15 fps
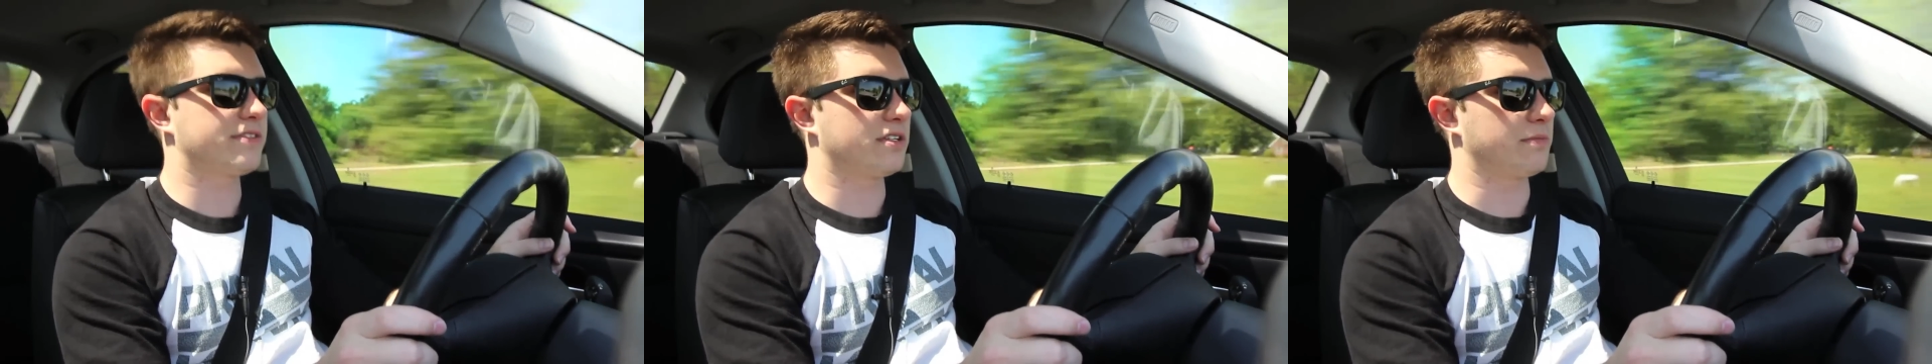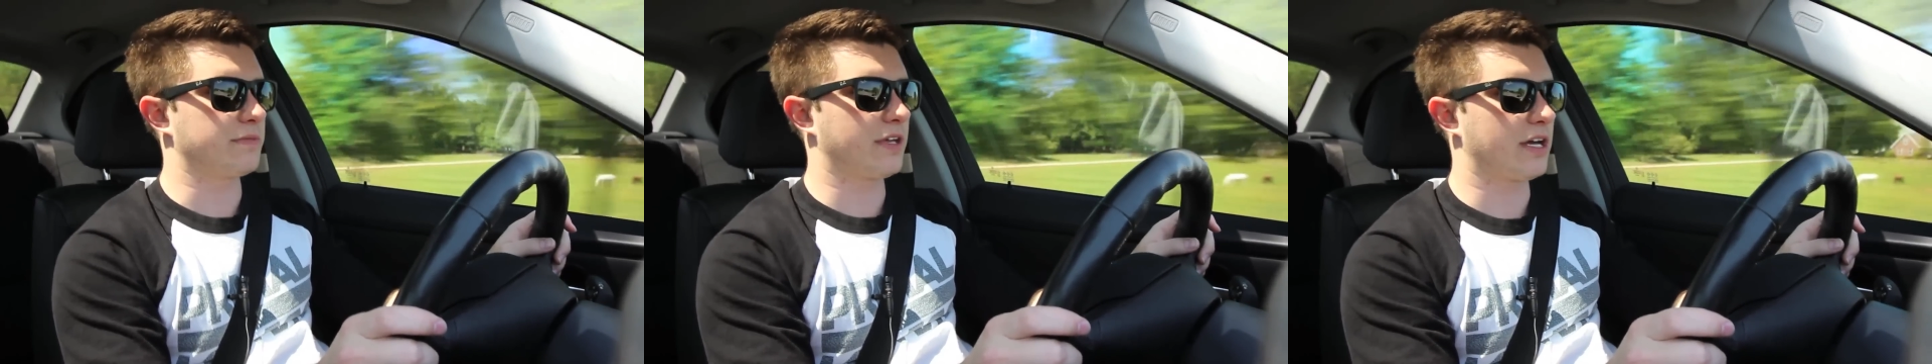
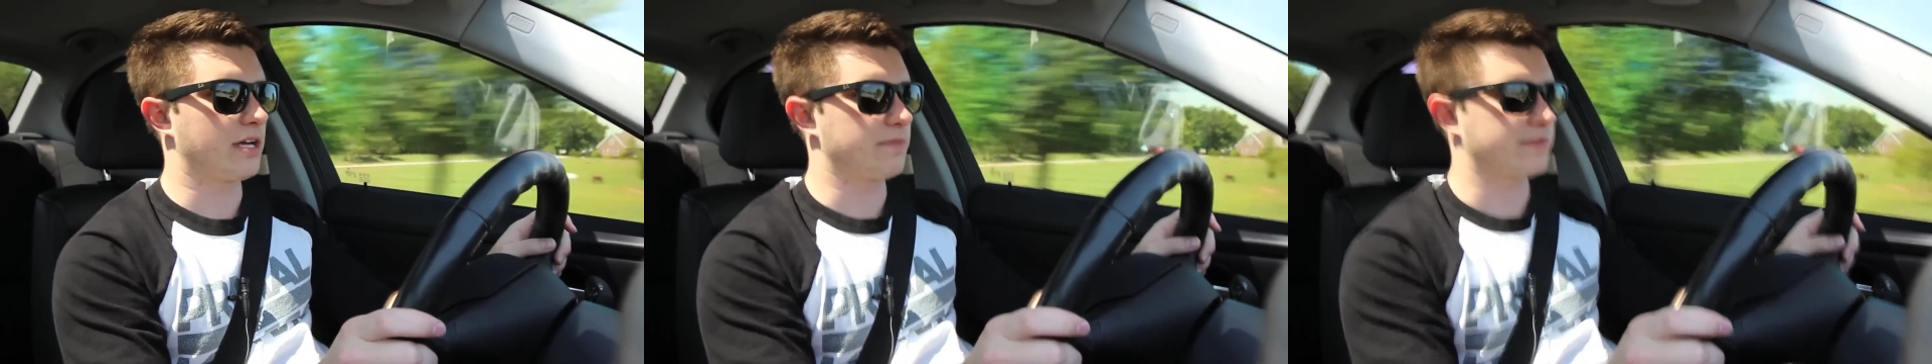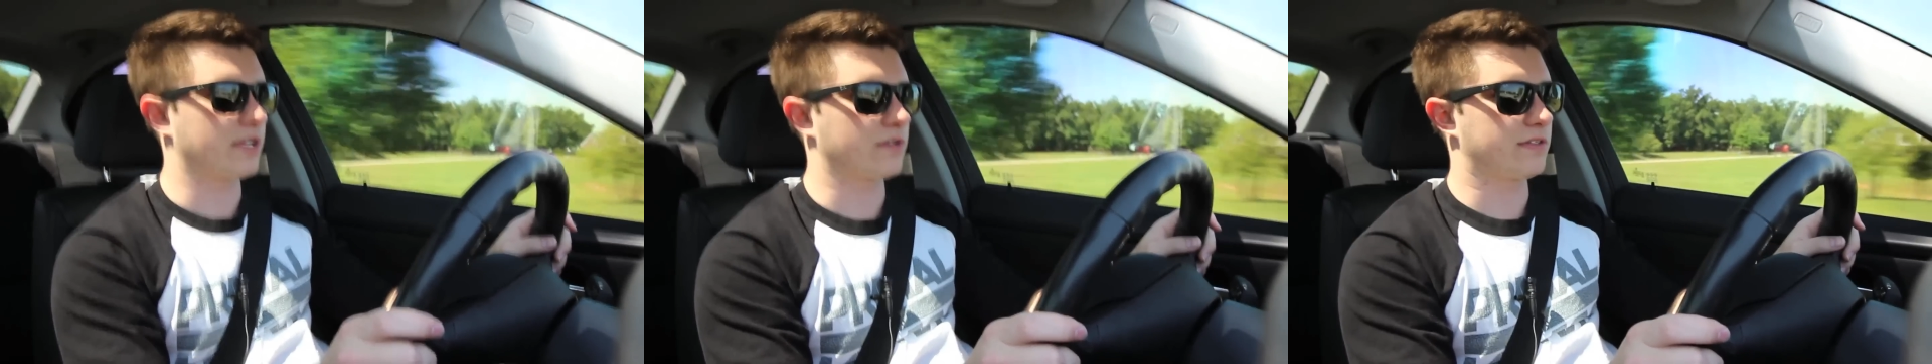
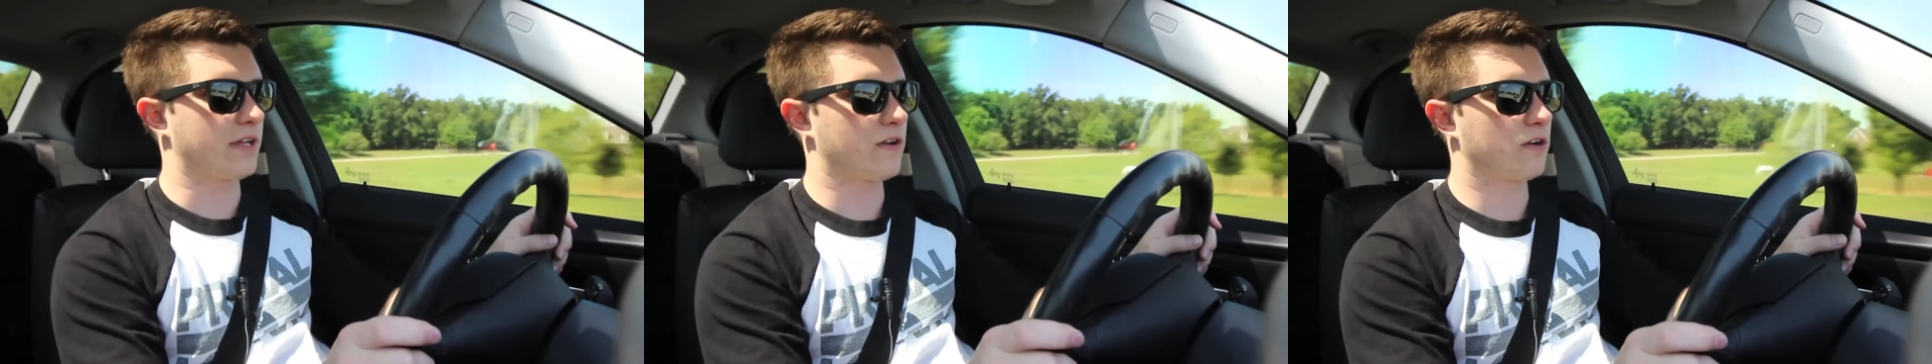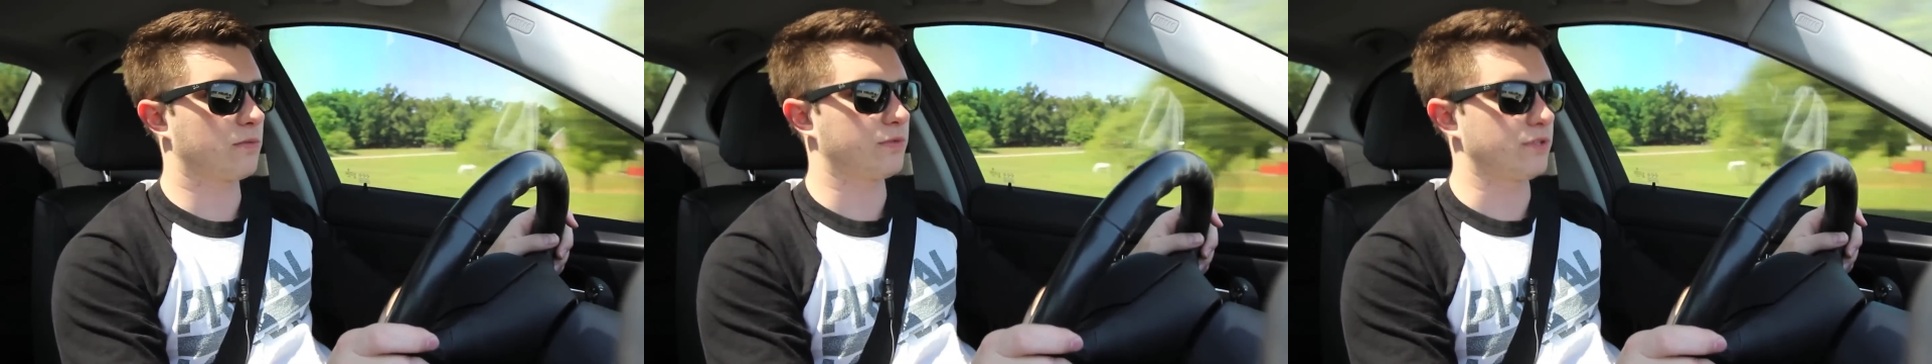sometimes how
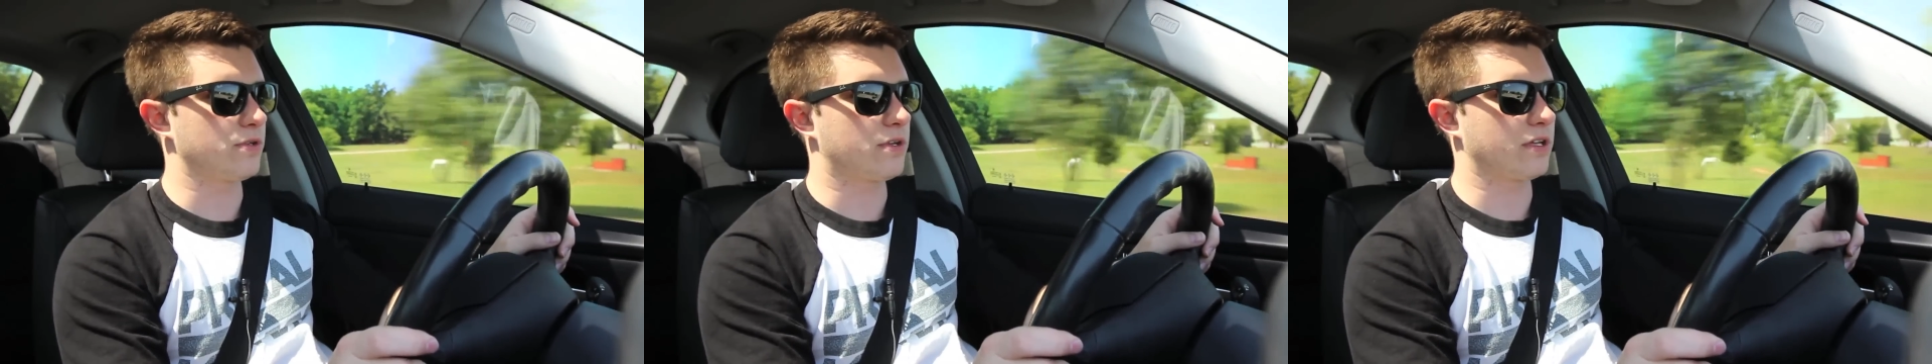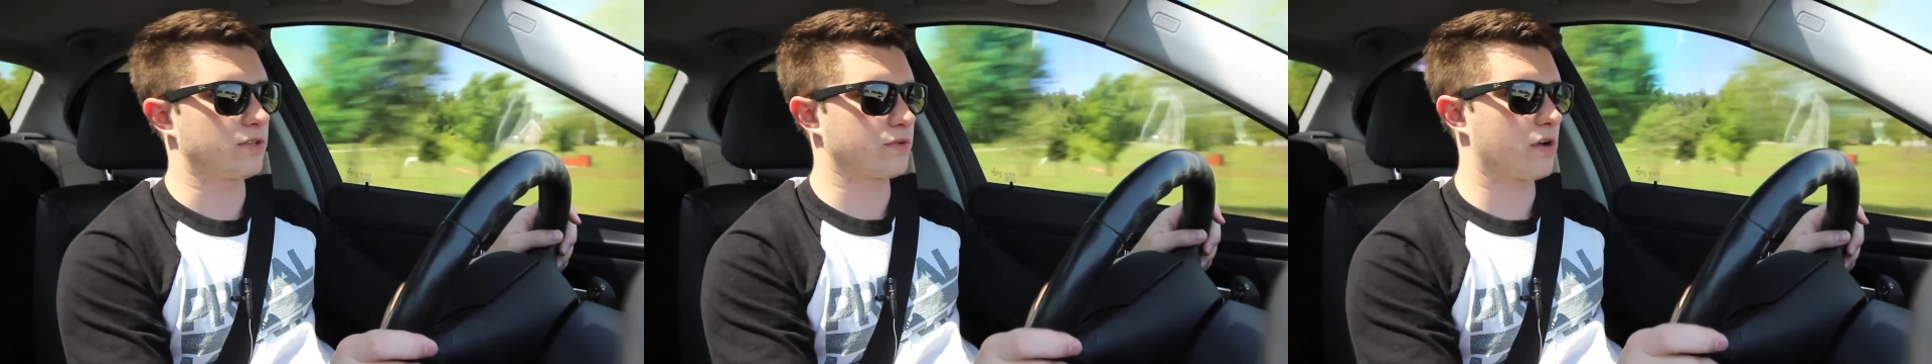terrible you
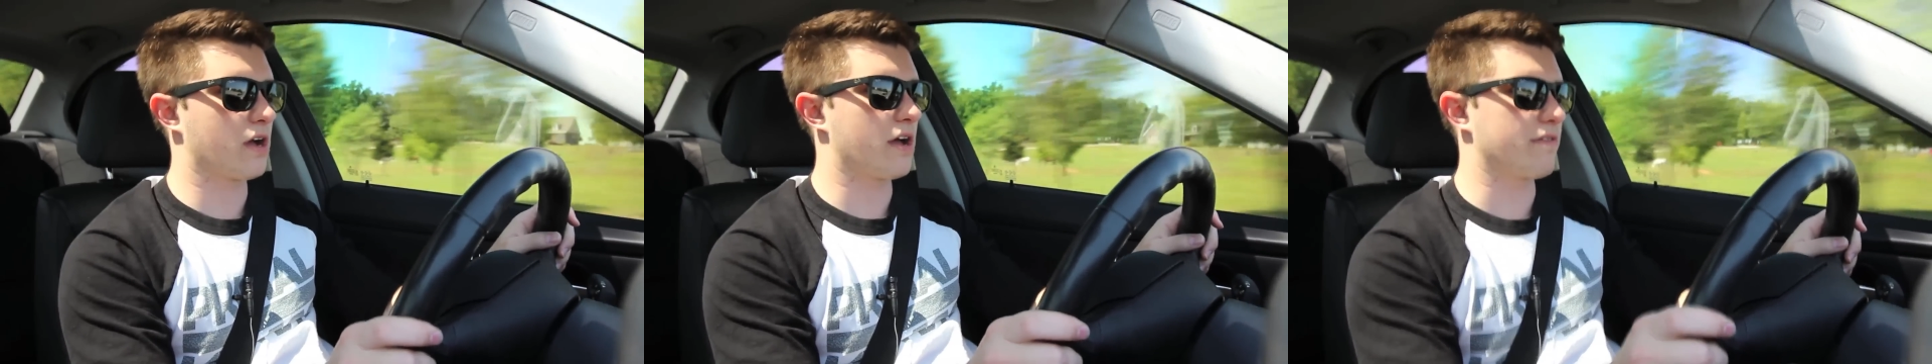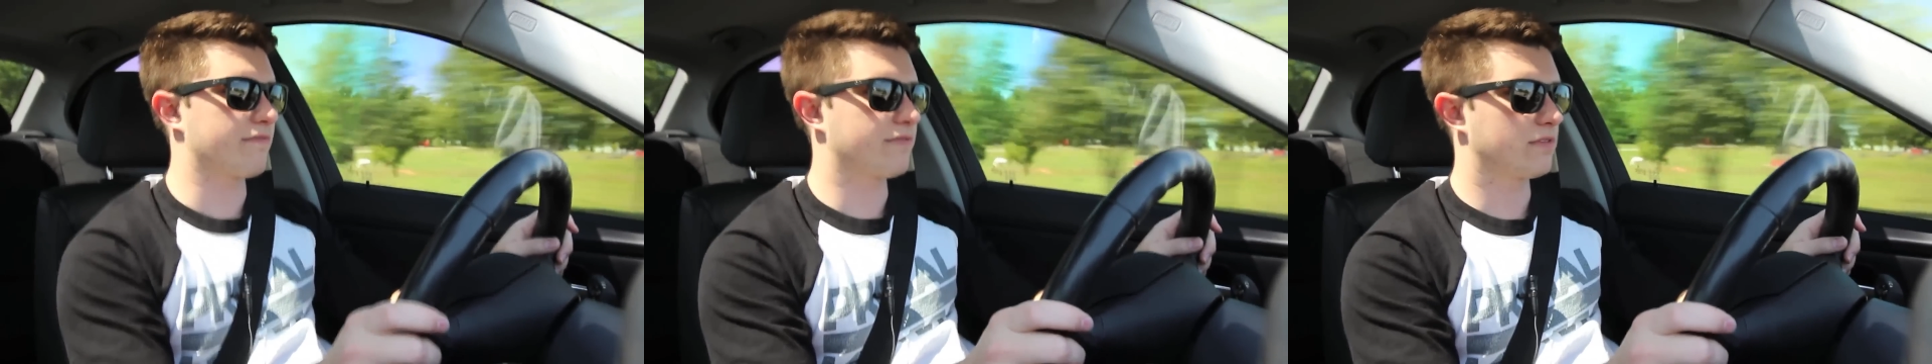can
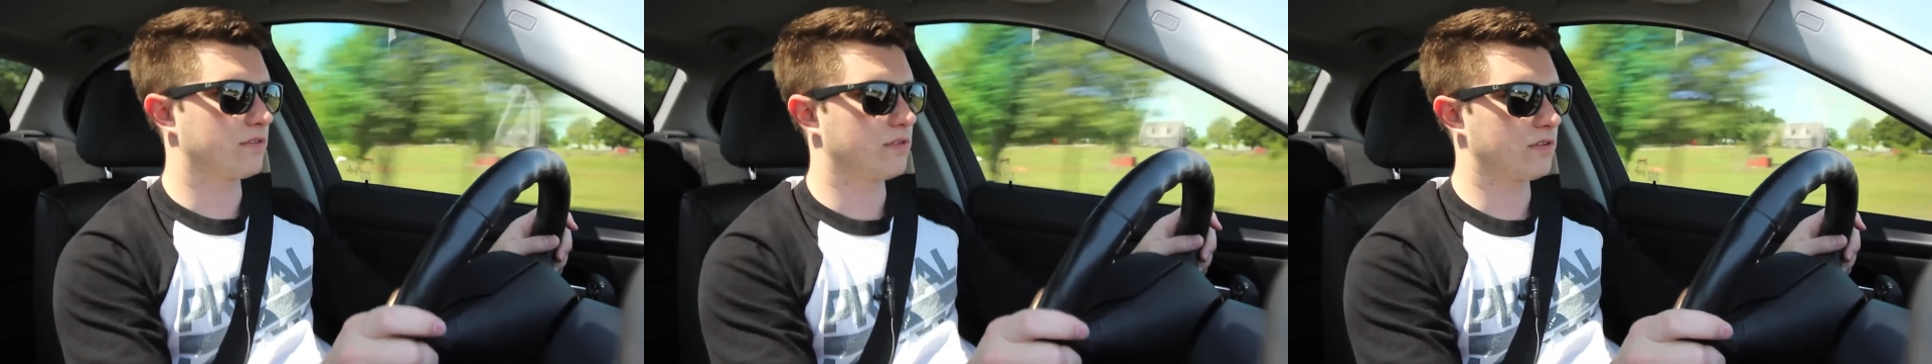drive.